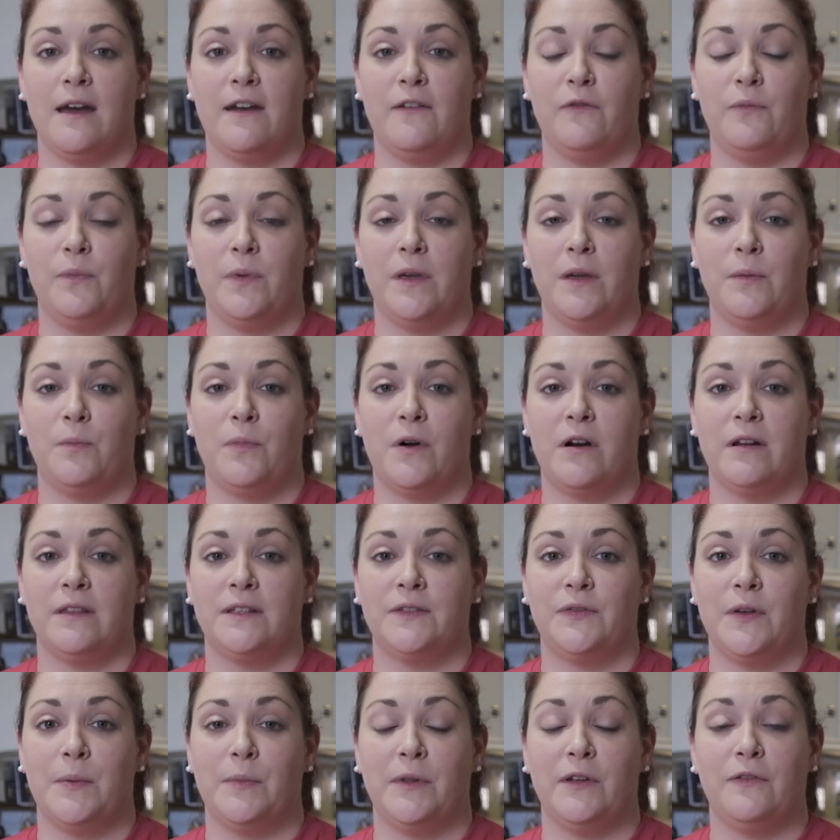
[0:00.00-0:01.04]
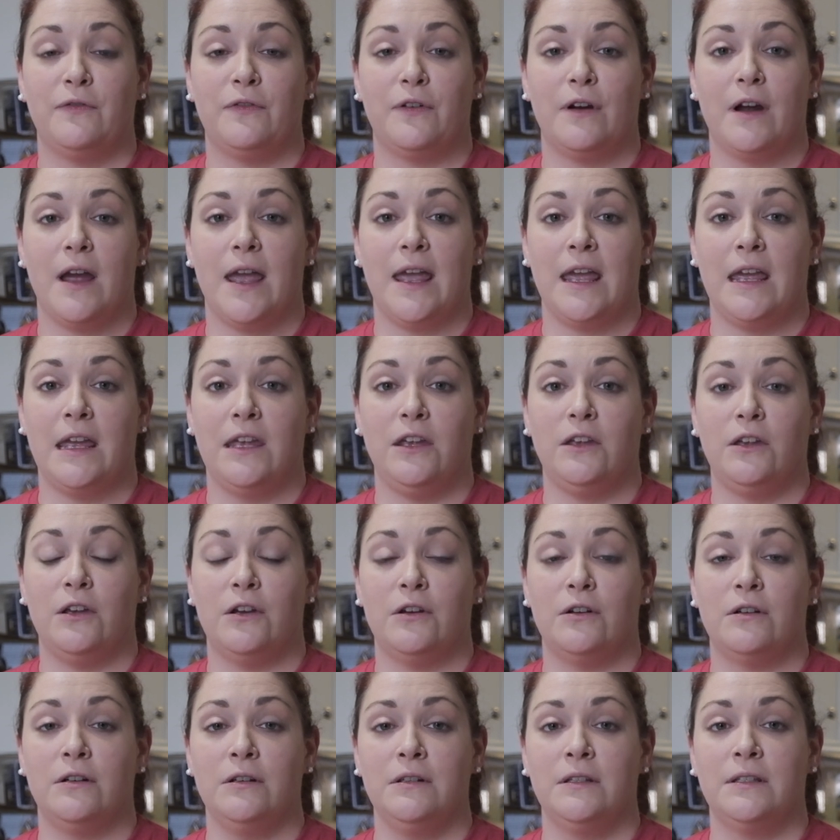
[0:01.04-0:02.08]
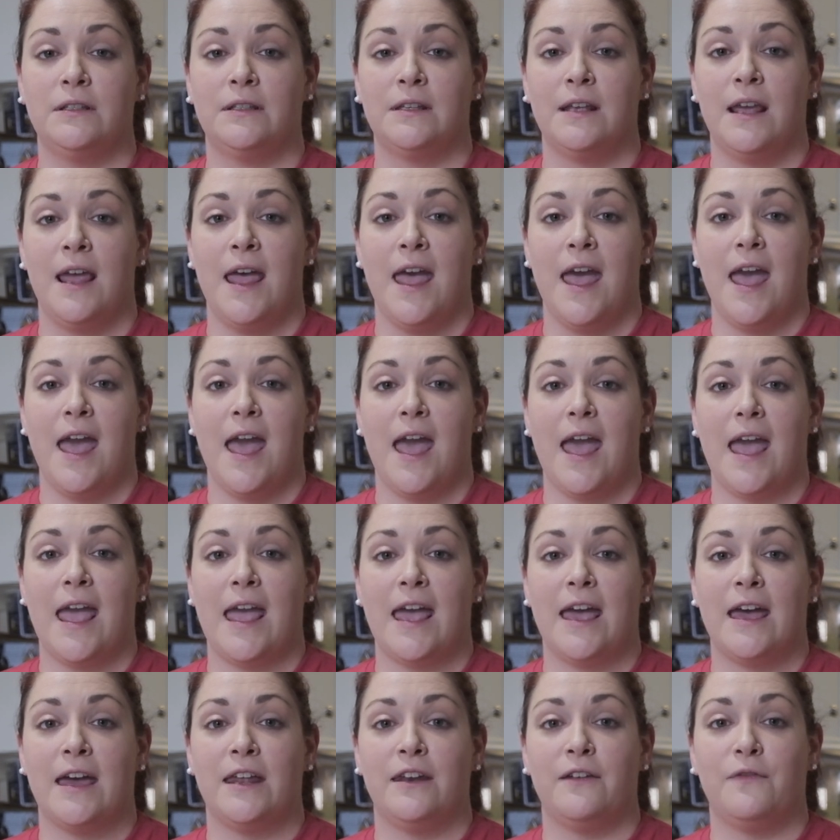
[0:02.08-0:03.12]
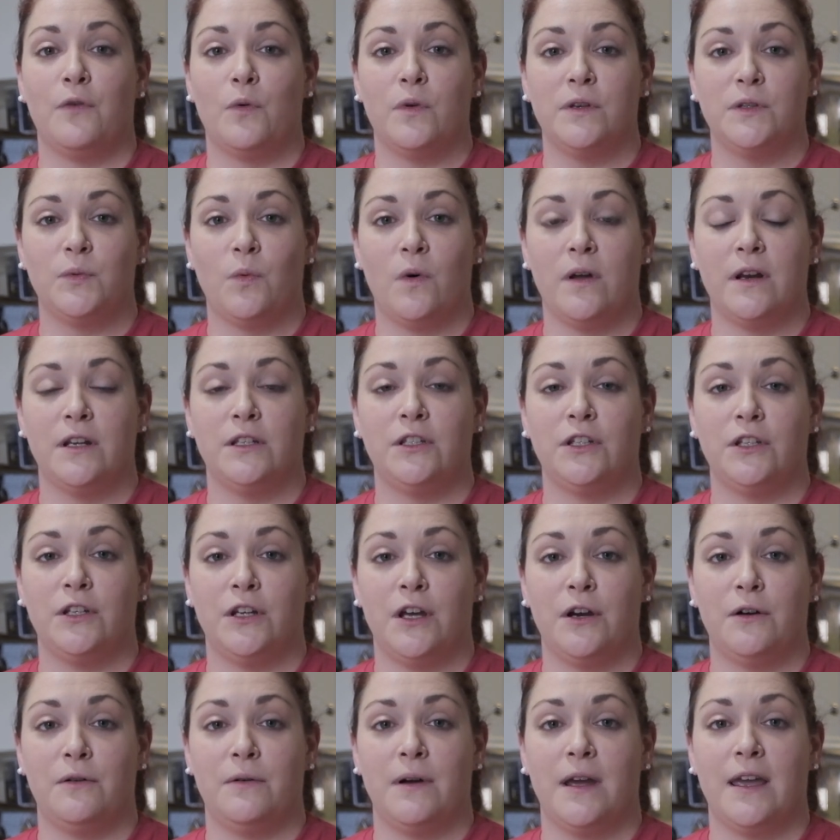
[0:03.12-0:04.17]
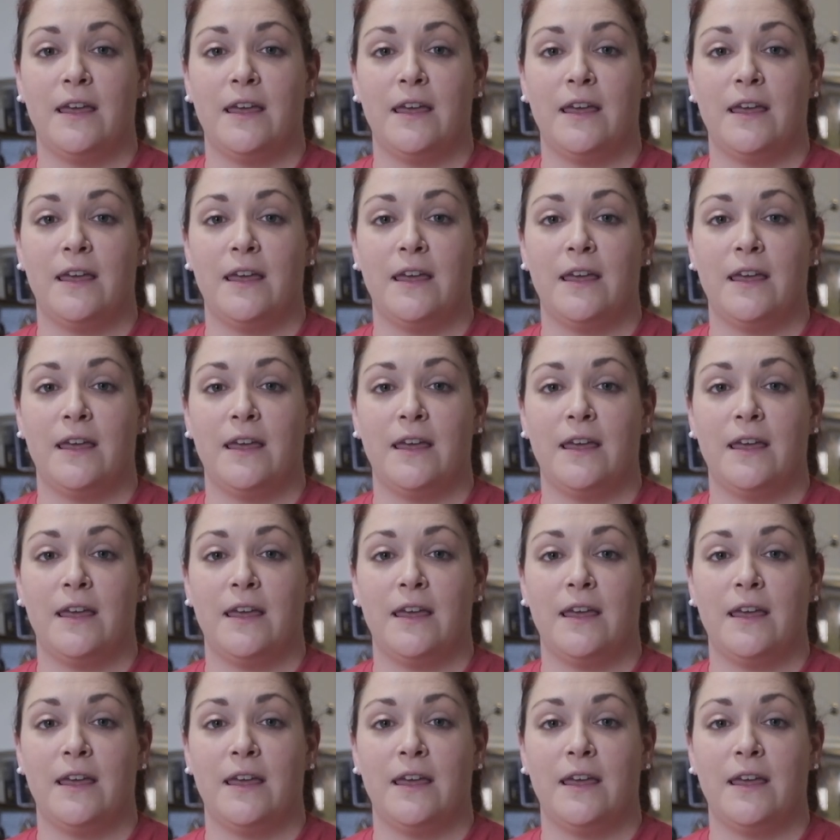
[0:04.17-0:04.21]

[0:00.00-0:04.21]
I've been part of this family for eight years and I've always wanted to know.